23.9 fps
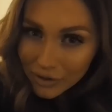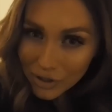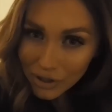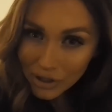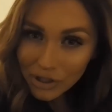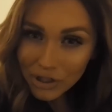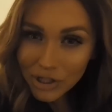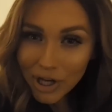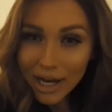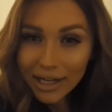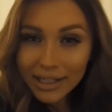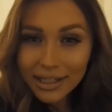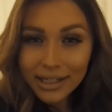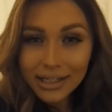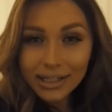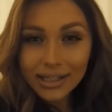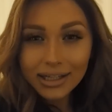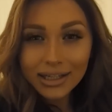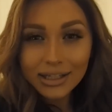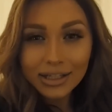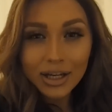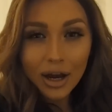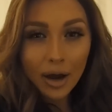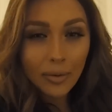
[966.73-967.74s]
Just checked
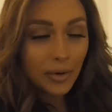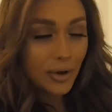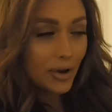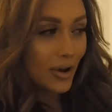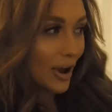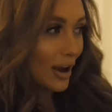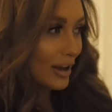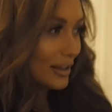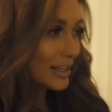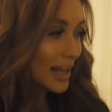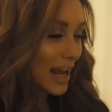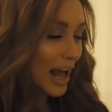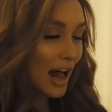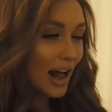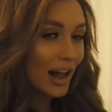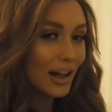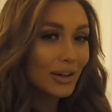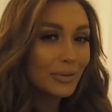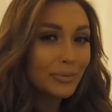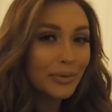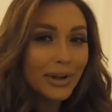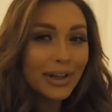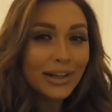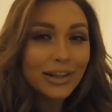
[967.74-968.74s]
into the W
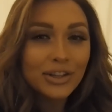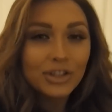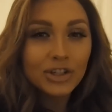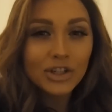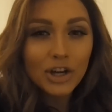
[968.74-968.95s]
Hotel with